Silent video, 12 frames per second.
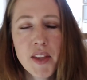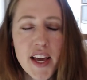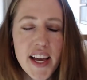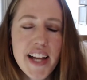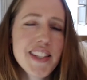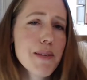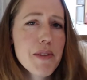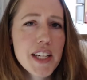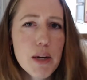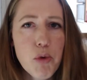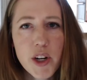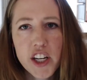It's something
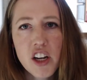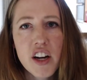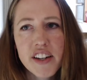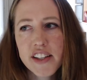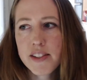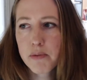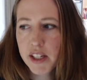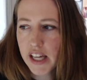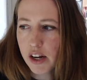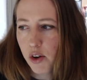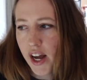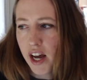I'm working on. It's something I
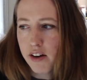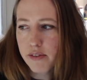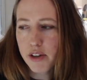don't have